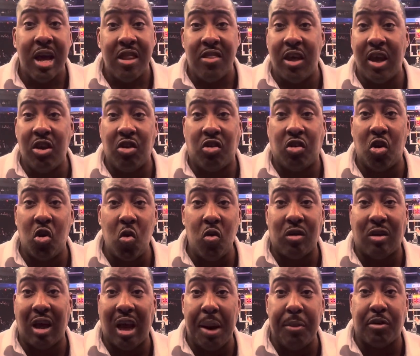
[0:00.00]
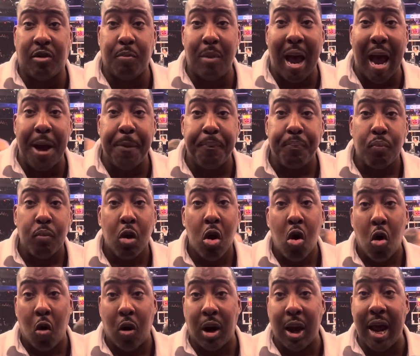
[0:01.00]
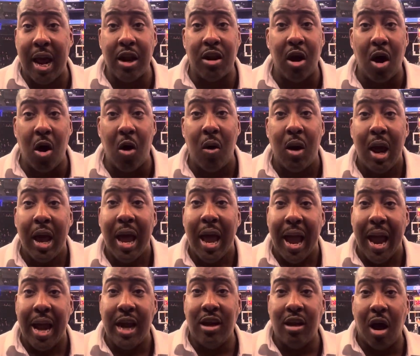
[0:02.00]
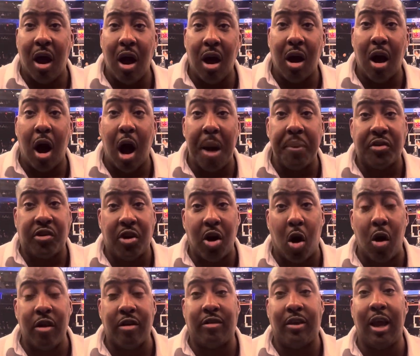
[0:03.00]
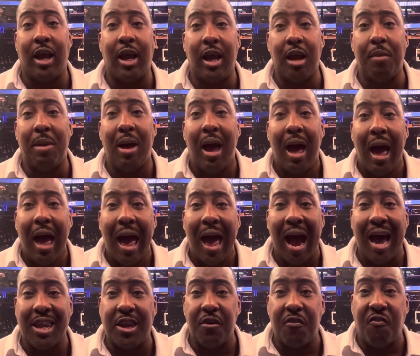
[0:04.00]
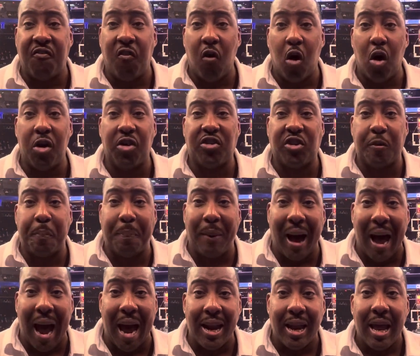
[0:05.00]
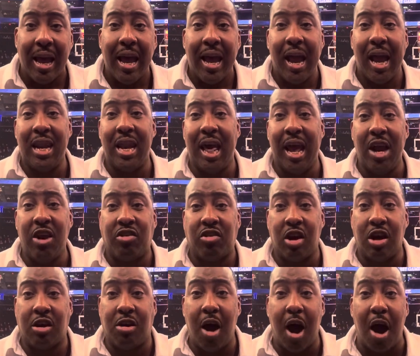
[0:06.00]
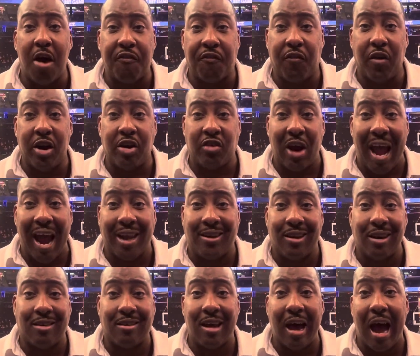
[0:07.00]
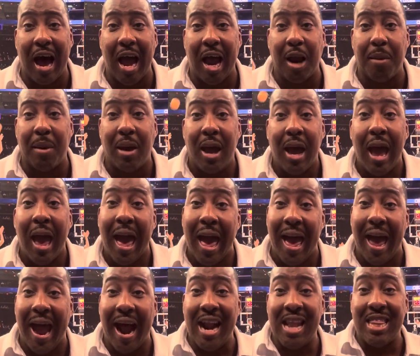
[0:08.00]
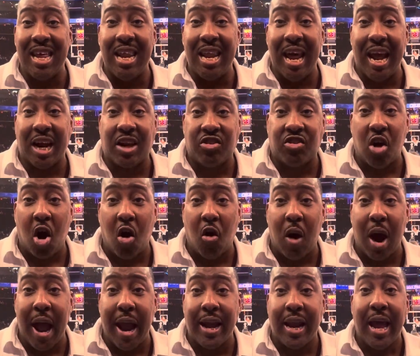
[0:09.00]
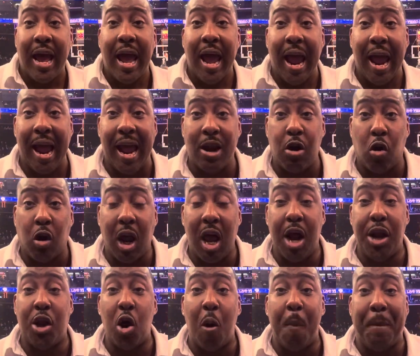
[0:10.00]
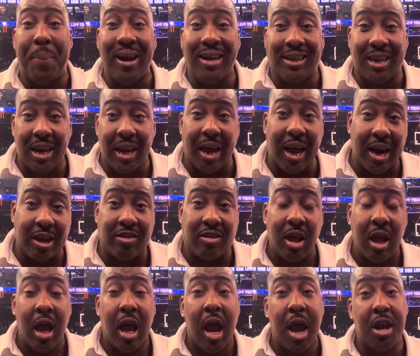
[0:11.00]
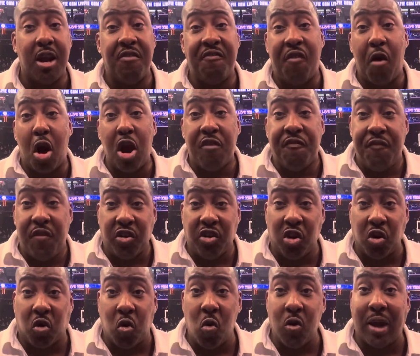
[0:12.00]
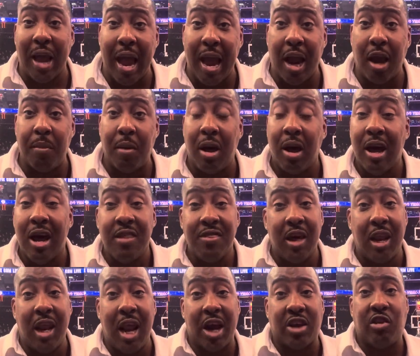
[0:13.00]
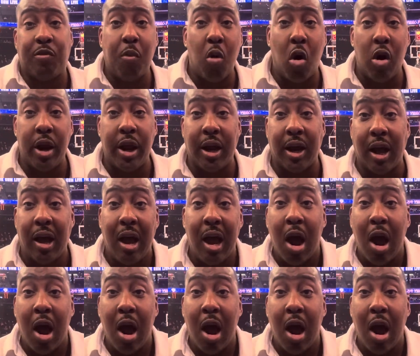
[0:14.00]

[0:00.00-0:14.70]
these two teams met. Orlando, a young upstart team, had the fourth spot in the Eastern Conference at the time, ahead of the Knicks, all right, and Orlando beat the Knicks in a very physical game the next morning.